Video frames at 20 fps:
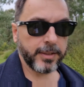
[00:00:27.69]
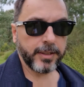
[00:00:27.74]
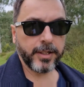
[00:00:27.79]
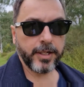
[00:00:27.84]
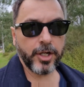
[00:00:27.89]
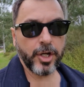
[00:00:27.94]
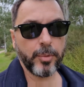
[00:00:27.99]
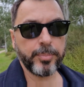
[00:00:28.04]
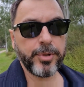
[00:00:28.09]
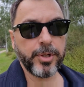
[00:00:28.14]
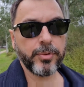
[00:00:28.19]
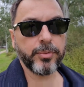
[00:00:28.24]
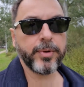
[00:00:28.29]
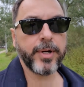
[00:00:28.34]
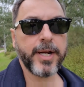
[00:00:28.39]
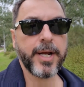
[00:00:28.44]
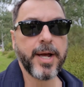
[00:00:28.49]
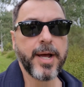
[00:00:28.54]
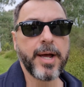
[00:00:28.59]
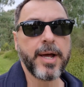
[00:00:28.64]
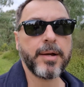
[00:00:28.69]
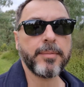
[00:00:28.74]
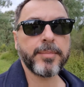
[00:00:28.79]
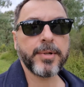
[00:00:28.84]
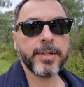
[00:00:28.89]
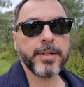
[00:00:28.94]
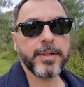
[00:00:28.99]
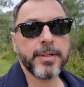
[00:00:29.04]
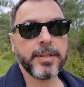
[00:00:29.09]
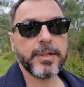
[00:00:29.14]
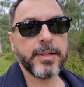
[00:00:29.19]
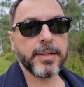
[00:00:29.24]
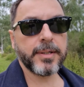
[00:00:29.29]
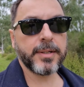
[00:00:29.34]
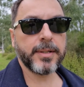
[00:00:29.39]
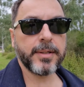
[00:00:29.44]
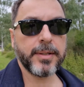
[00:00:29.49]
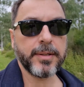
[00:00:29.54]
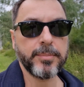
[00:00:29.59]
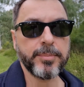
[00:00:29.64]
help you rearm
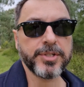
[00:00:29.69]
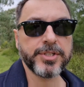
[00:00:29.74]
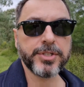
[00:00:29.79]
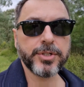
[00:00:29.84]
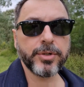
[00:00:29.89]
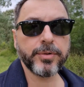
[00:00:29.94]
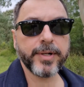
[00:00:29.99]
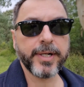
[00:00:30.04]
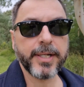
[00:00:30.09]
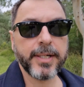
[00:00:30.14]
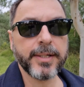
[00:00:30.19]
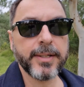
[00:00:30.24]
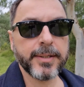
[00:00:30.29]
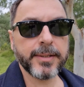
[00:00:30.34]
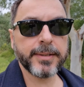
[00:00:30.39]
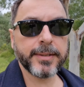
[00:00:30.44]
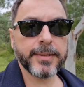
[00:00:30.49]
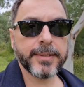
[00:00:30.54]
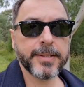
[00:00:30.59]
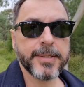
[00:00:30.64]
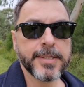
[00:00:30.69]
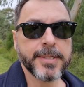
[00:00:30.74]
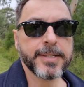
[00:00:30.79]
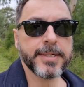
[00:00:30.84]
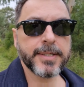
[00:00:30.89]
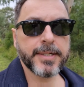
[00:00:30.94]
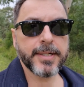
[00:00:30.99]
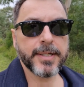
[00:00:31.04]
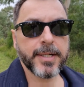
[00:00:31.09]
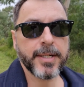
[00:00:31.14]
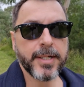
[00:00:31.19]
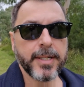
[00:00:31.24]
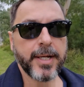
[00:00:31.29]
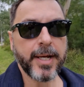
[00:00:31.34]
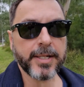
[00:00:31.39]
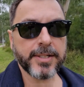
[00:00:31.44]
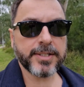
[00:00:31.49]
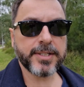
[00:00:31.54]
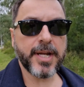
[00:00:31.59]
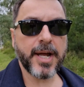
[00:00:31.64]
the Missouri,
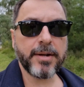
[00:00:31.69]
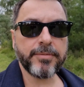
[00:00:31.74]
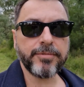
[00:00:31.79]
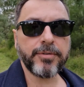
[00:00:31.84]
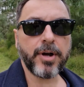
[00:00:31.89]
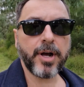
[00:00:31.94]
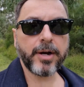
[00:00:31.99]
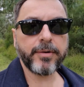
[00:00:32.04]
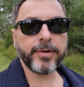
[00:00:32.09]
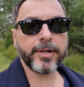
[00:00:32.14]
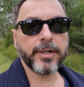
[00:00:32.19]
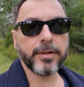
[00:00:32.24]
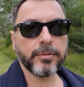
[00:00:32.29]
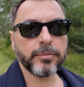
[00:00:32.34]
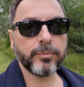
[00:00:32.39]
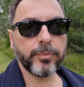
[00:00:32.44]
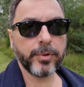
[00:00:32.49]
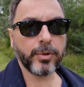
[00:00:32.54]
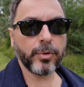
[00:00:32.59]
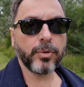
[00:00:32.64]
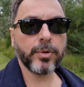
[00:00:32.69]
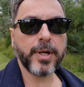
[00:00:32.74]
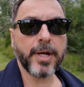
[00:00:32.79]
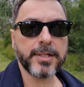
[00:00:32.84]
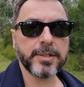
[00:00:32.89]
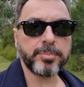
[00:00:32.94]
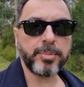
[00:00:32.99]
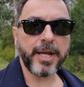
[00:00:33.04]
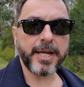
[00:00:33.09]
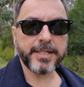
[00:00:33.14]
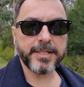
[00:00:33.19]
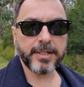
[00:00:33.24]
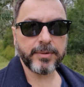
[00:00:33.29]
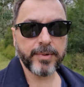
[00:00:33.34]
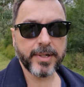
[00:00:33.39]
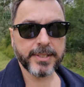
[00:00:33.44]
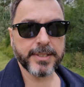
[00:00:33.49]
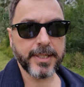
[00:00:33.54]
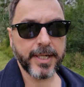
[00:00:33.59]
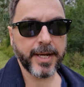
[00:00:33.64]
and start firing with all guns blazing
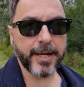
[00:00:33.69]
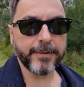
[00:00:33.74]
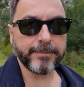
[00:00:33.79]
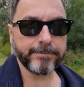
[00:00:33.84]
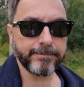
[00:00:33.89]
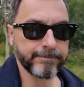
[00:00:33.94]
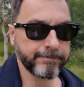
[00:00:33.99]
once again.